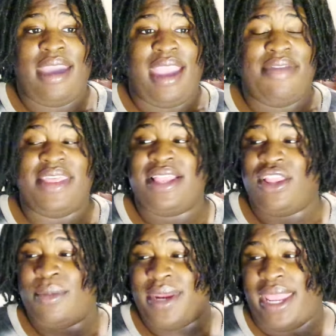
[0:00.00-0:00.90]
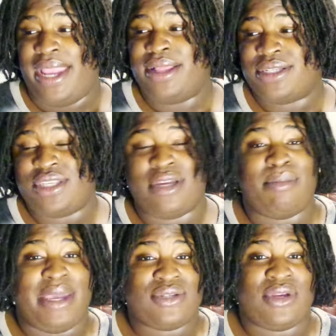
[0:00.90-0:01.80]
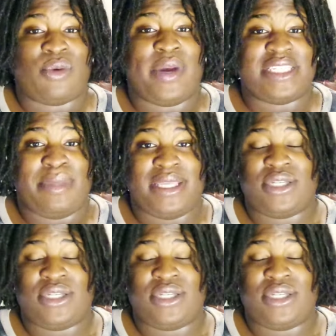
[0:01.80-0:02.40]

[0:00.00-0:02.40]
and then a little bit of English so you can make sure your resume